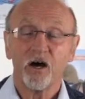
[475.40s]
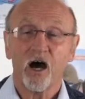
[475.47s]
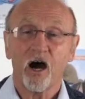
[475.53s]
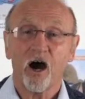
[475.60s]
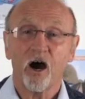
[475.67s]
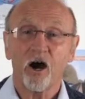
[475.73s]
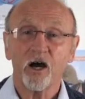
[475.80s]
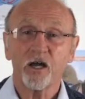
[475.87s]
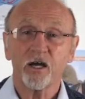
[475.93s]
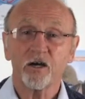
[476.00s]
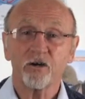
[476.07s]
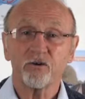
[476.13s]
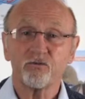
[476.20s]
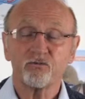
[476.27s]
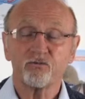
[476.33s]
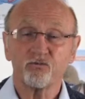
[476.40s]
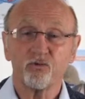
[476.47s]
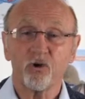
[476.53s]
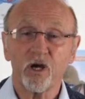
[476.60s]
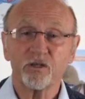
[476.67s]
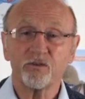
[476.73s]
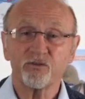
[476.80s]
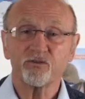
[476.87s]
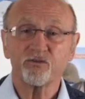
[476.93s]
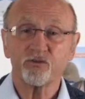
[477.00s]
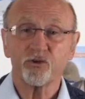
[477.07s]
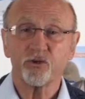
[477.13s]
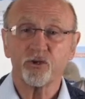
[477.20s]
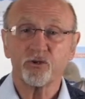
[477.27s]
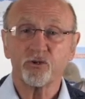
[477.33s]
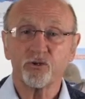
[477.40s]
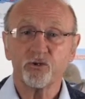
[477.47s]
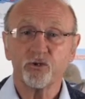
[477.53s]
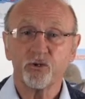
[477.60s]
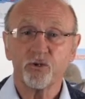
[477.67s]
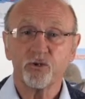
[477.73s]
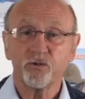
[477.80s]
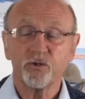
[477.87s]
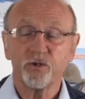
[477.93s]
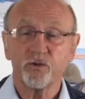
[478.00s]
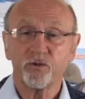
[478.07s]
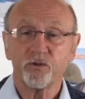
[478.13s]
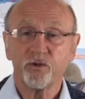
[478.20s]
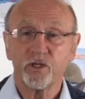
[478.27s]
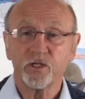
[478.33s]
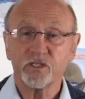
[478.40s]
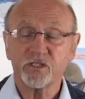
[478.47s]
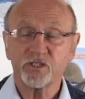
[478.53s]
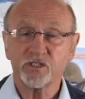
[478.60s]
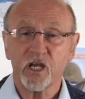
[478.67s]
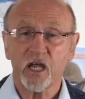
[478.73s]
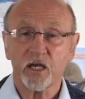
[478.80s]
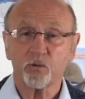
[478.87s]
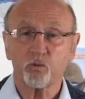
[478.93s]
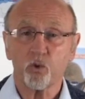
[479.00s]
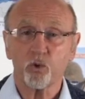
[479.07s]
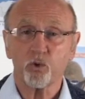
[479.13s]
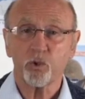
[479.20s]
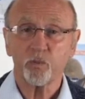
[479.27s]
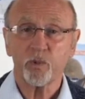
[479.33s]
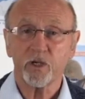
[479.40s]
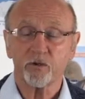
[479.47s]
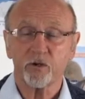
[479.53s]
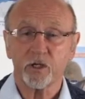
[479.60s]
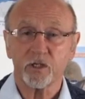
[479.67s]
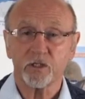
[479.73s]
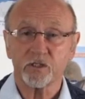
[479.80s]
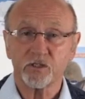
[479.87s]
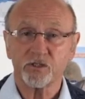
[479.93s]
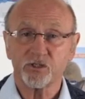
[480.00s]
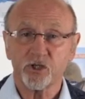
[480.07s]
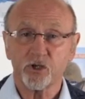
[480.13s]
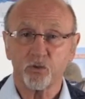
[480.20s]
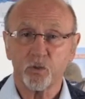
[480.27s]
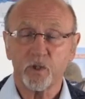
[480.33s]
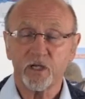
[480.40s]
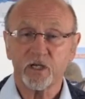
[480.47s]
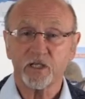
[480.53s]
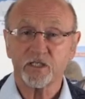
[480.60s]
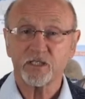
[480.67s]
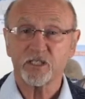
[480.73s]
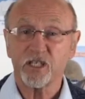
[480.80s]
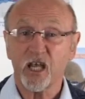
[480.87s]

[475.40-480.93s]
higher right through the slack water period. So we can